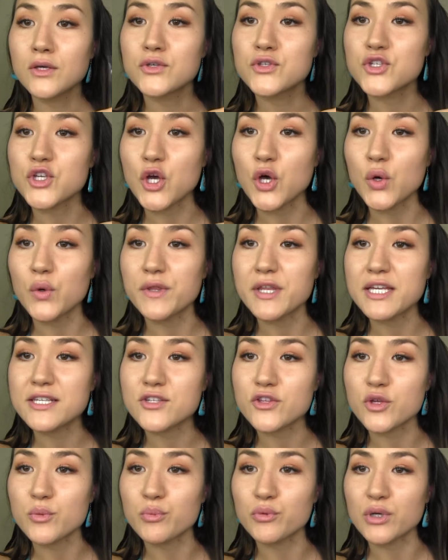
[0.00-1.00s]
So
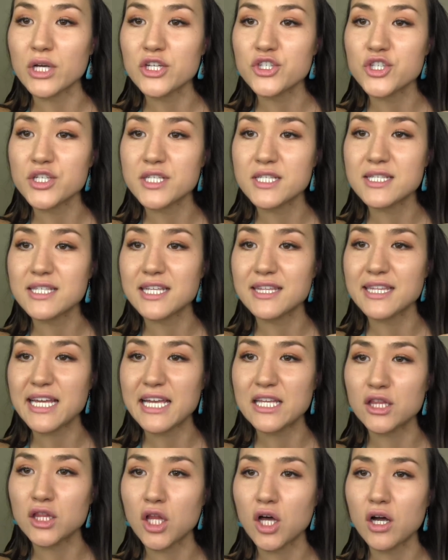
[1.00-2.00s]
these are the brushes that
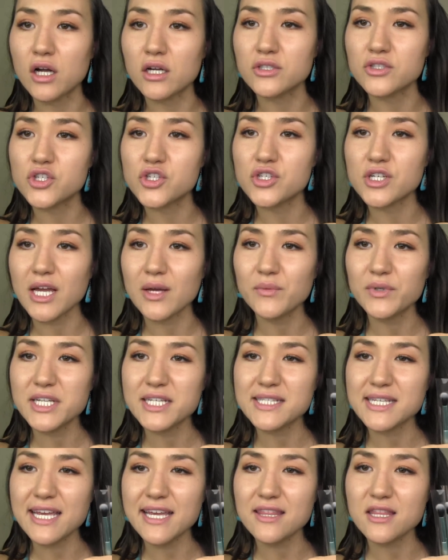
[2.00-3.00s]
they launched, I
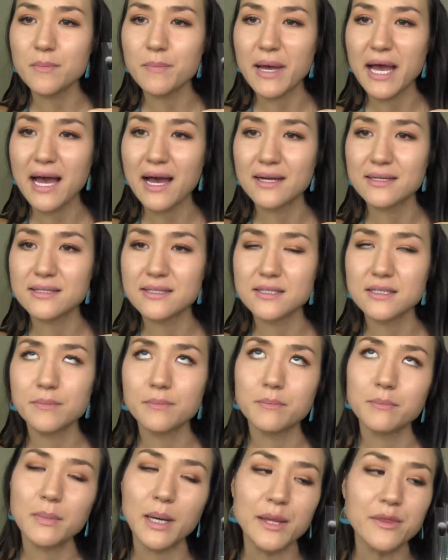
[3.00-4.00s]
wanna say in the past
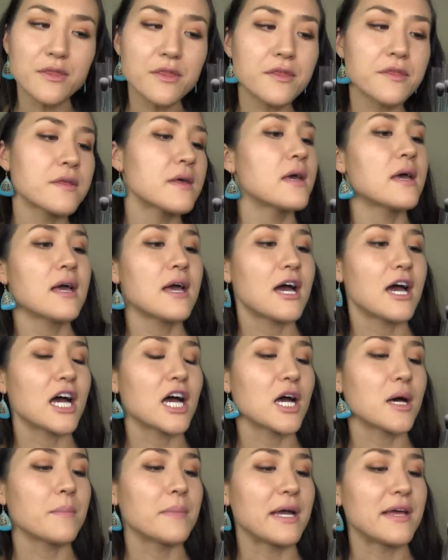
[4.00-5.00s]
month.
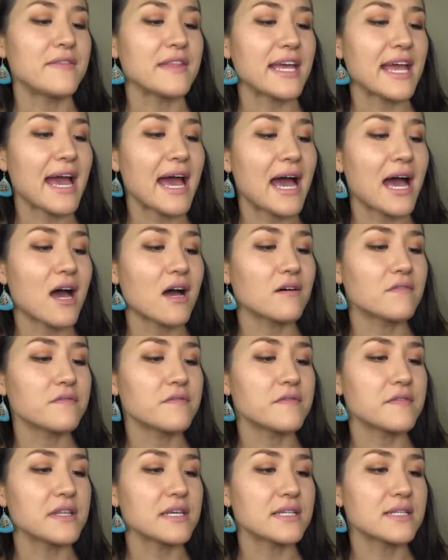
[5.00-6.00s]
Um, and they
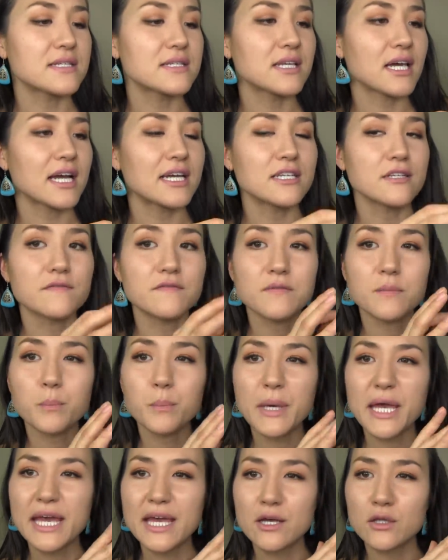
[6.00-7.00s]
have this kind of
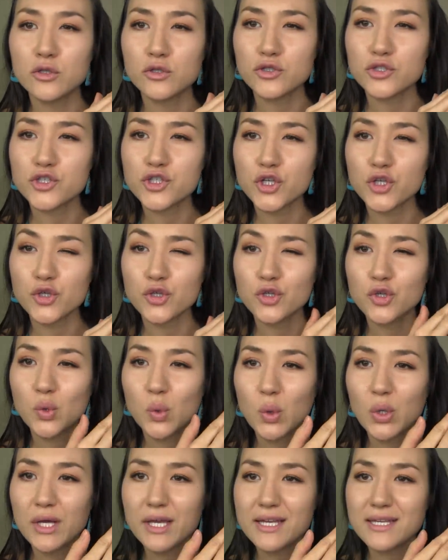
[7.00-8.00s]
paler
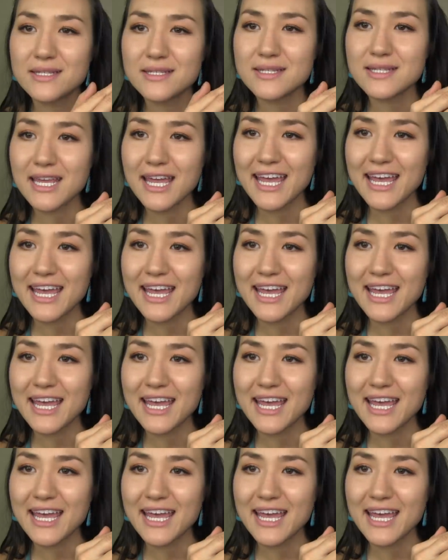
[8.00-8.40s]
turquoise